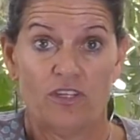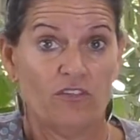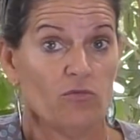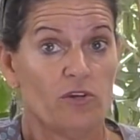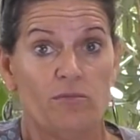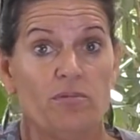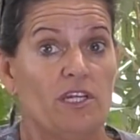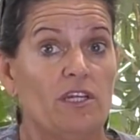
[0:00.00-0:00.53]
It
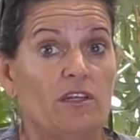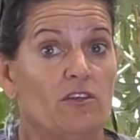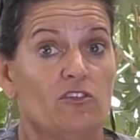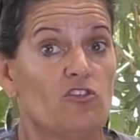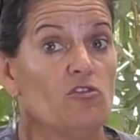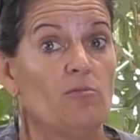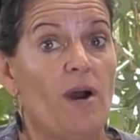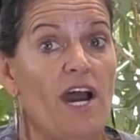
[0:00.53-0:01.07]
would be
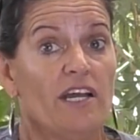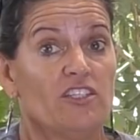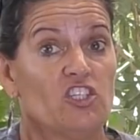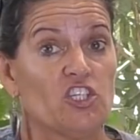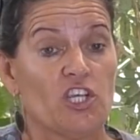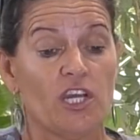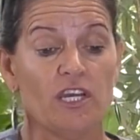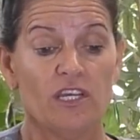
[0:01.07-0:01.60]
too
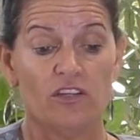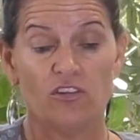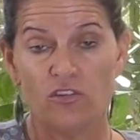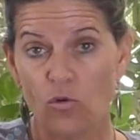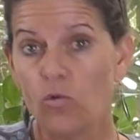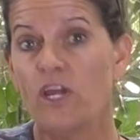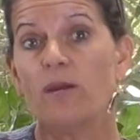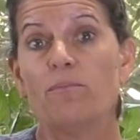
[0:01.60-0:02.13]
much
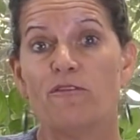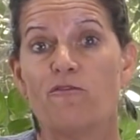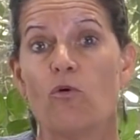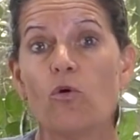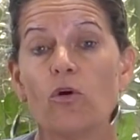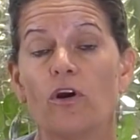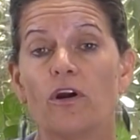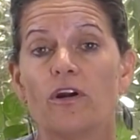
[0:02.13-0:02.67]
the week
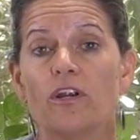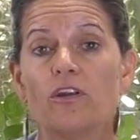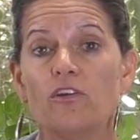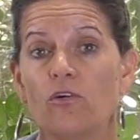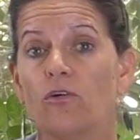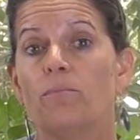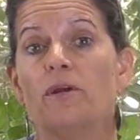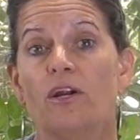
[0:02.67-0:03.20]
before
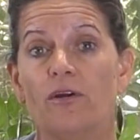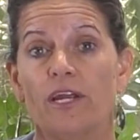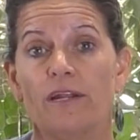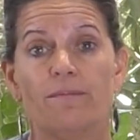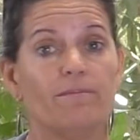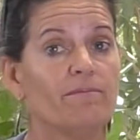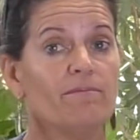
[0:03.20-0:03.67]
your period.